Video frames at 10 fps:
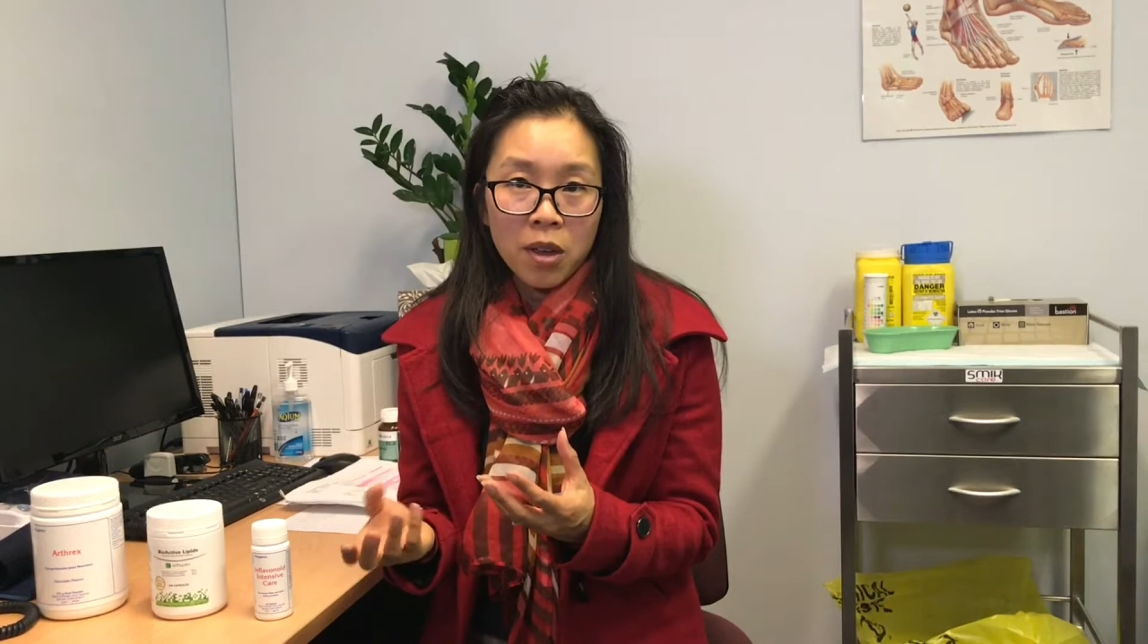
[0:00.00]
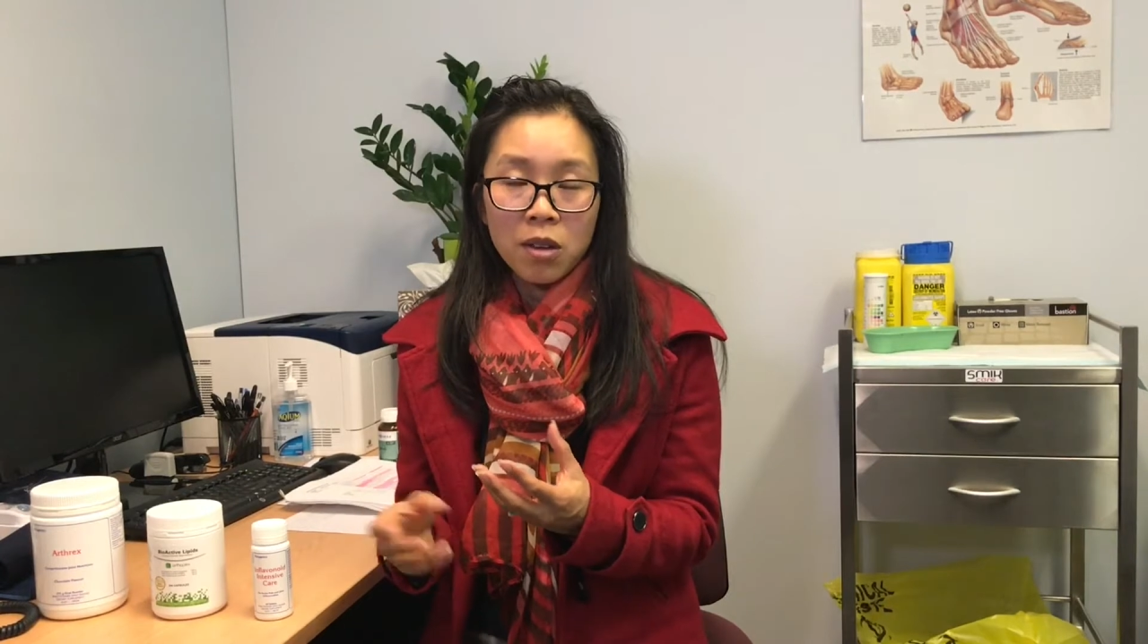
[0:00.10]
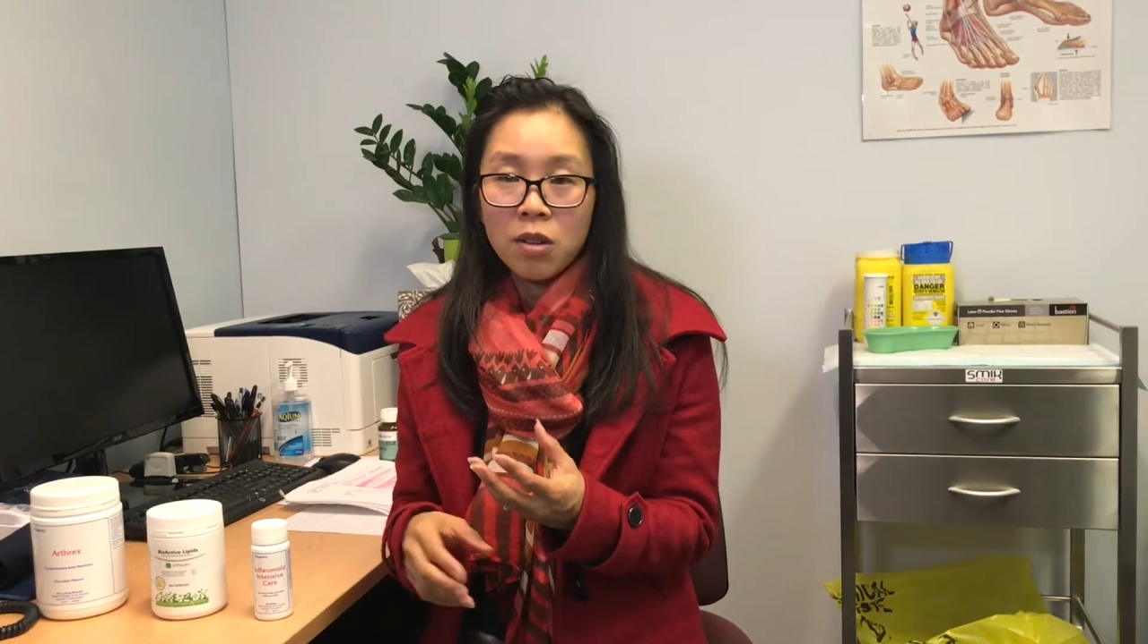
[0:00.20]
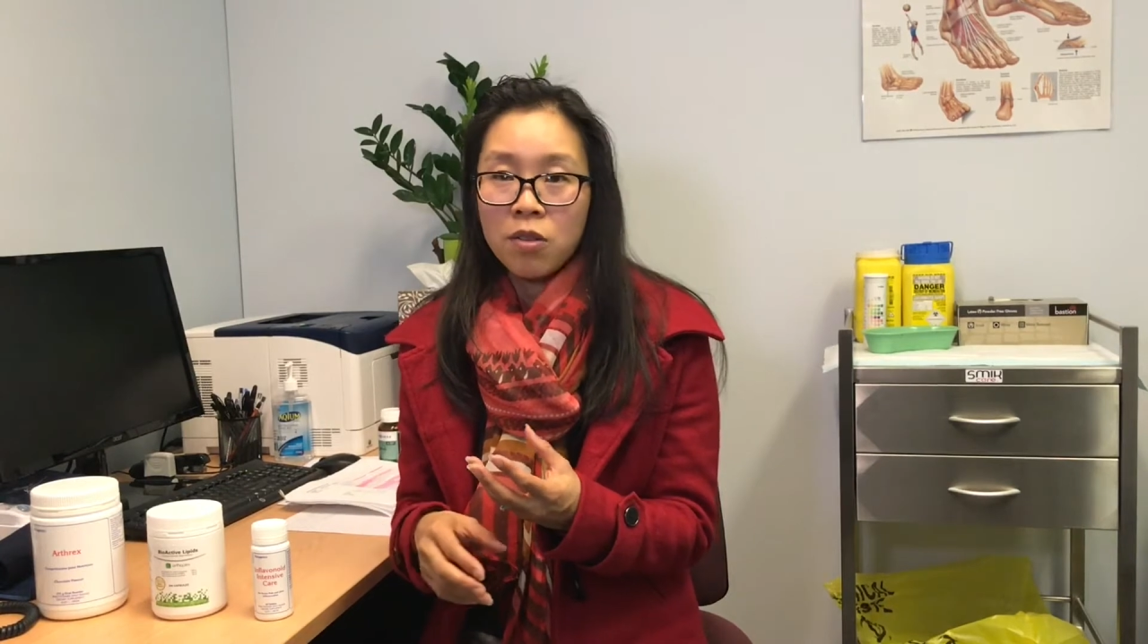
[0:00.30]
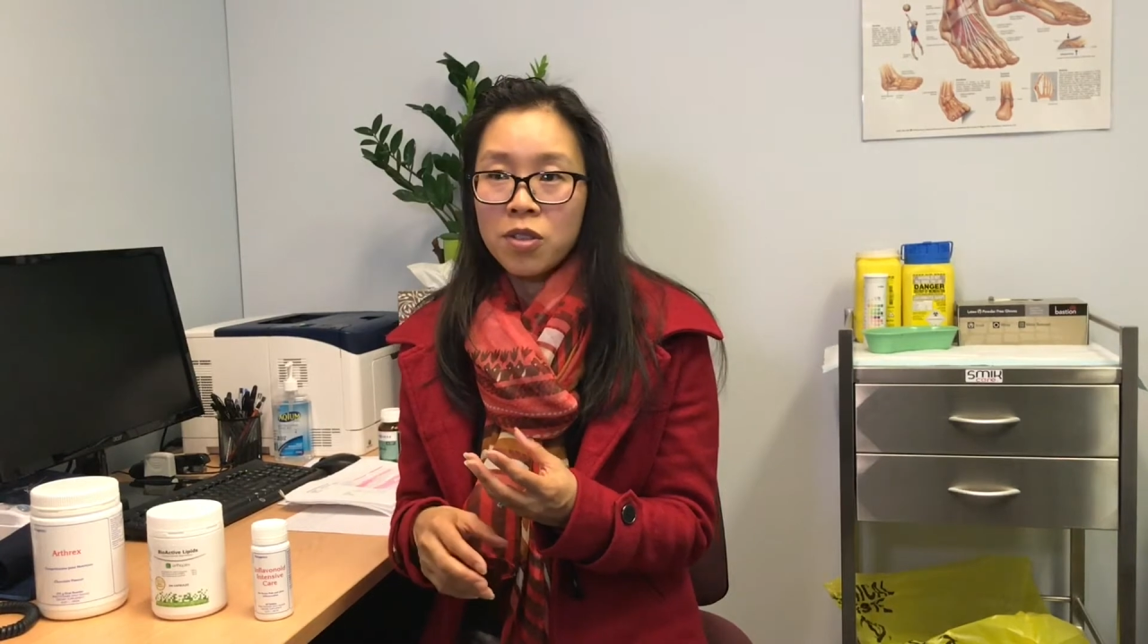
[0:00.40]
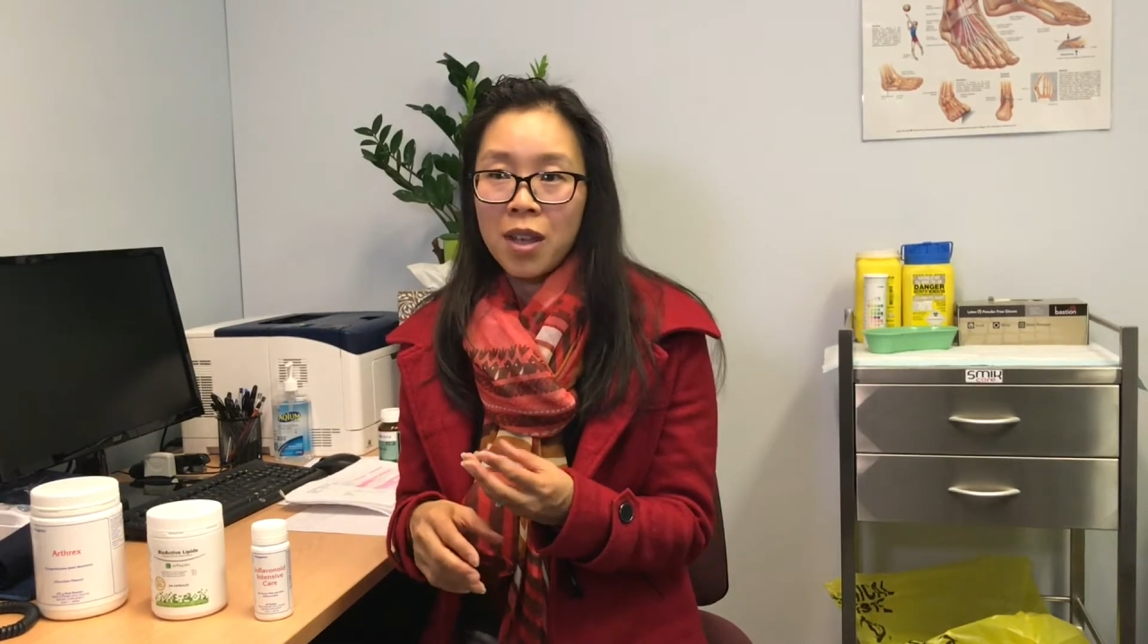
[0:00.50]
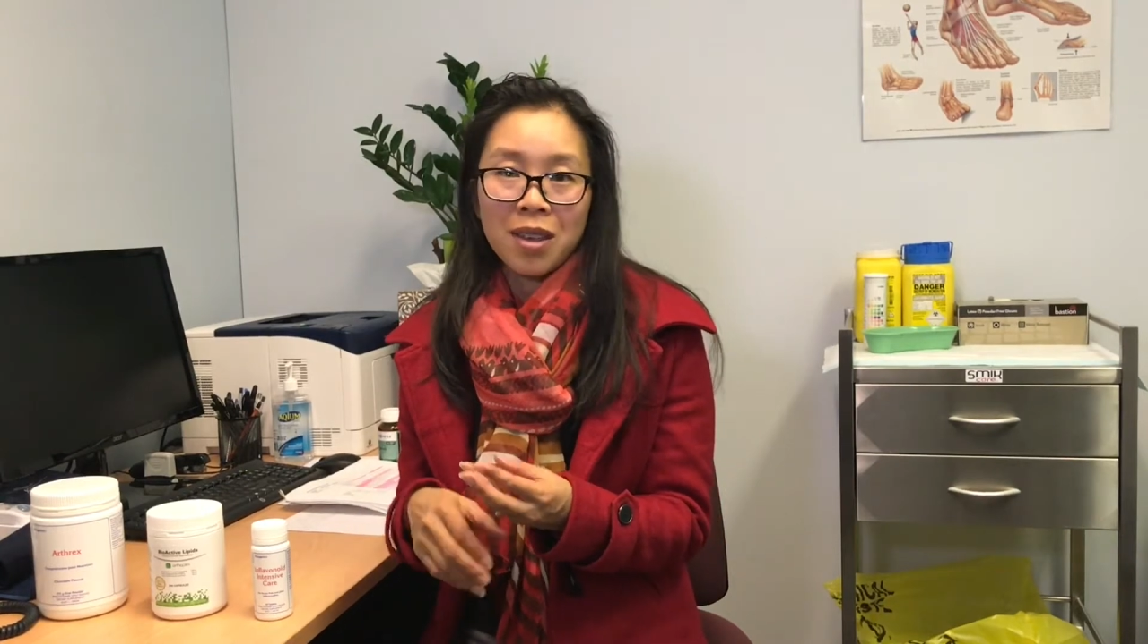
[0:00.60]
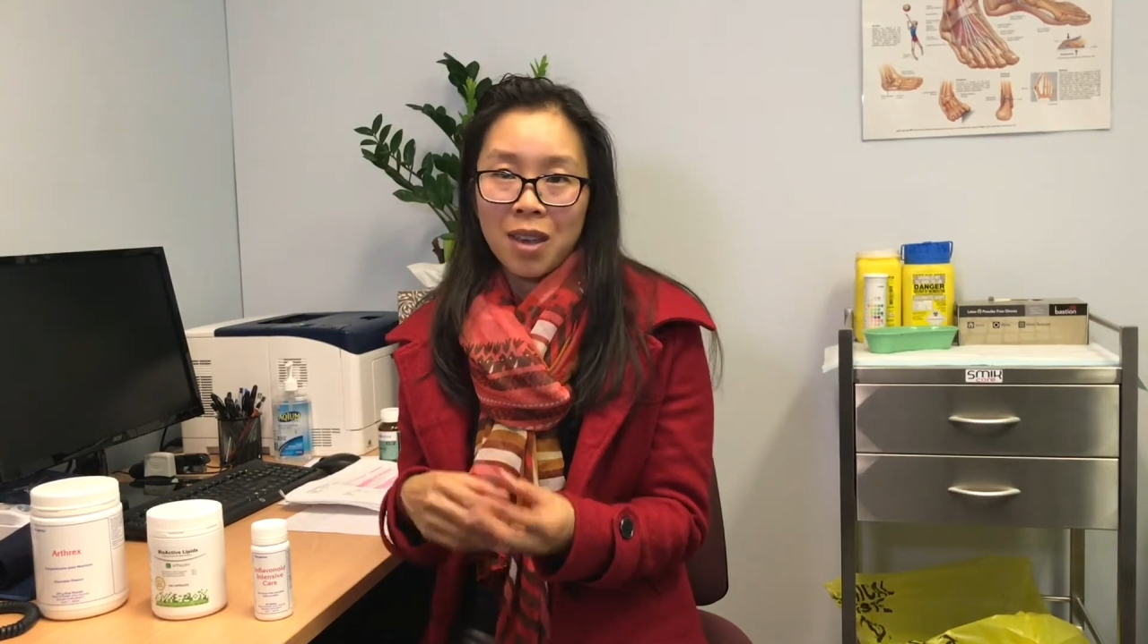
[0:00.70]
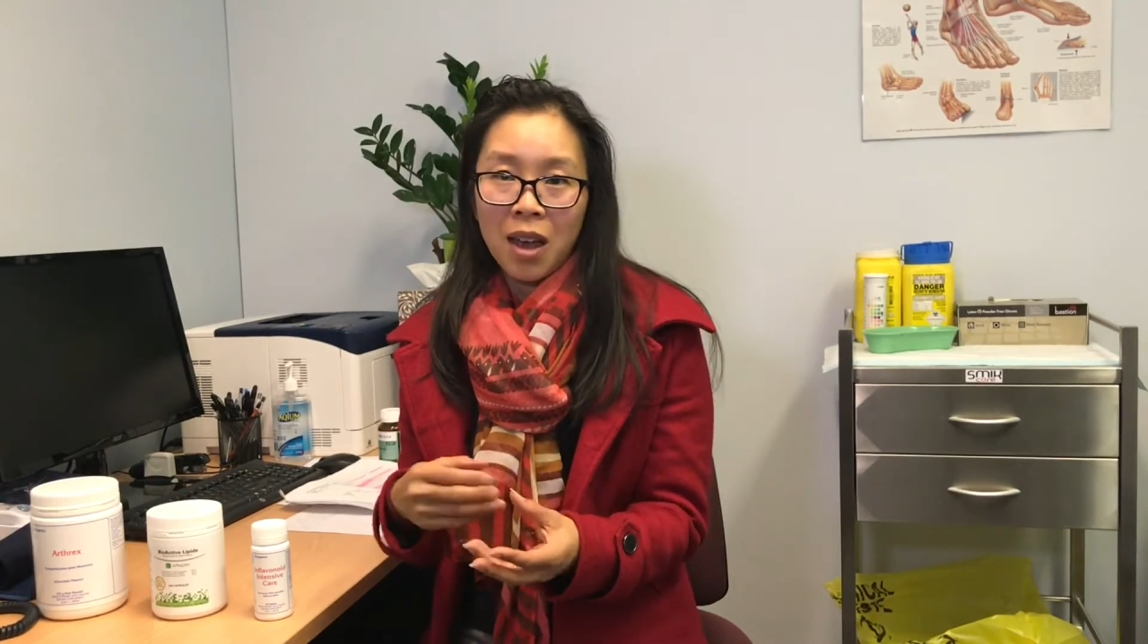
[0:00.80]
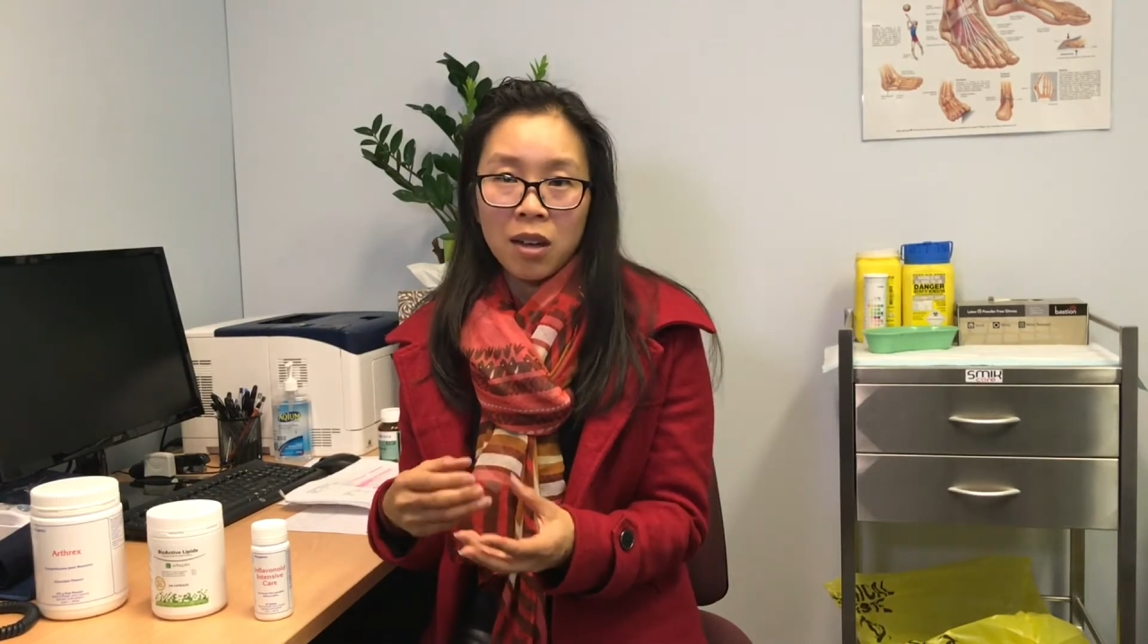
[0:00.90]
of say
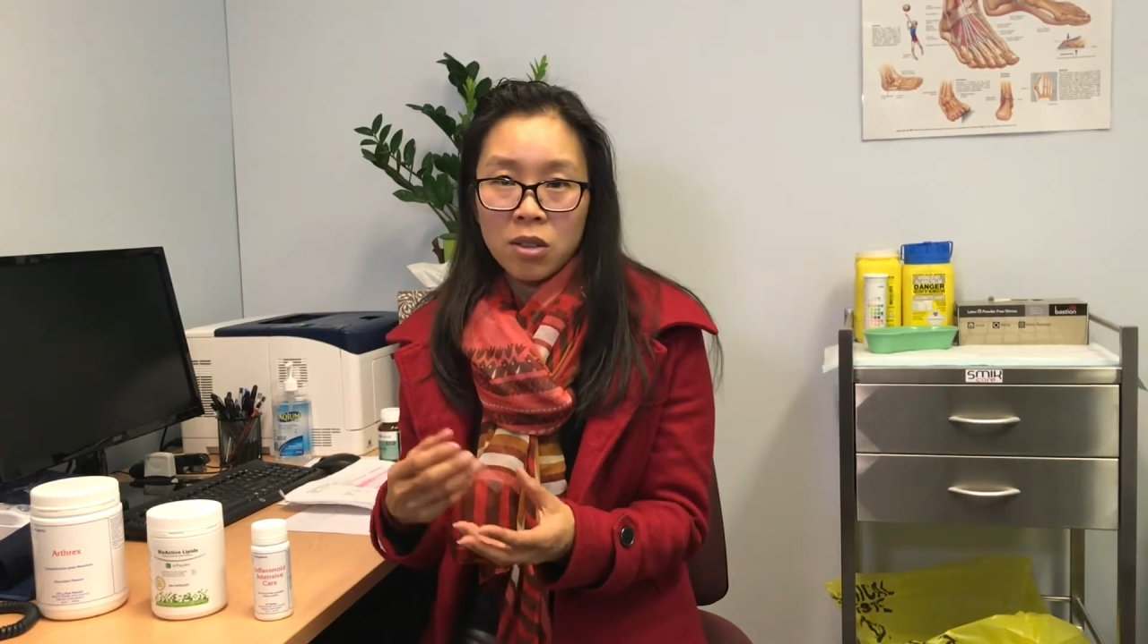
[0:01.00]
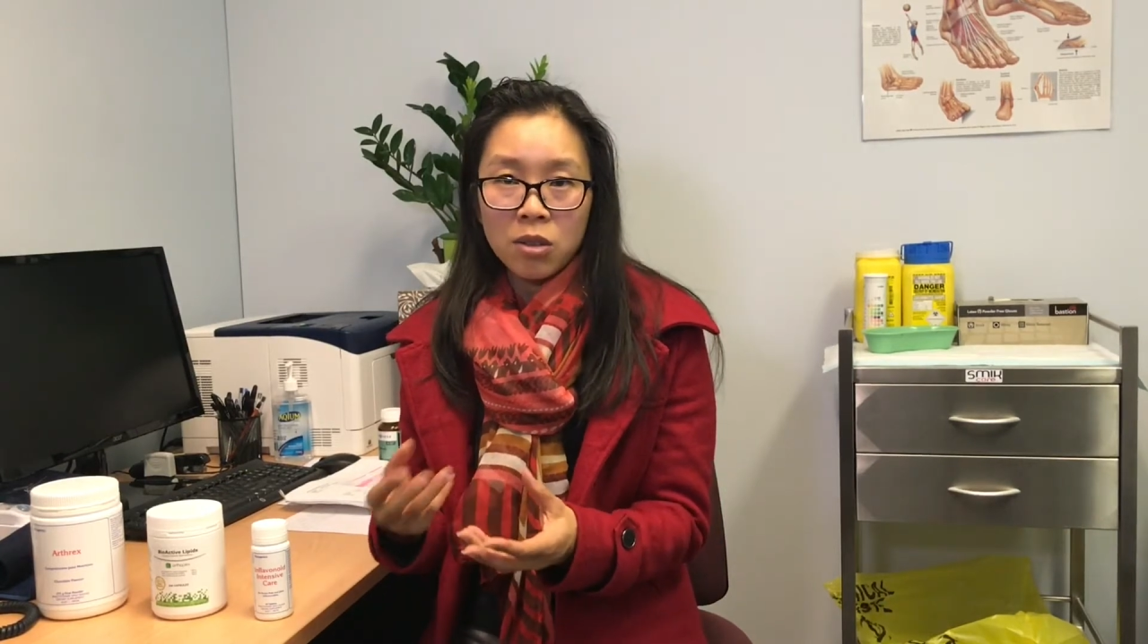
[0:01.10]
gout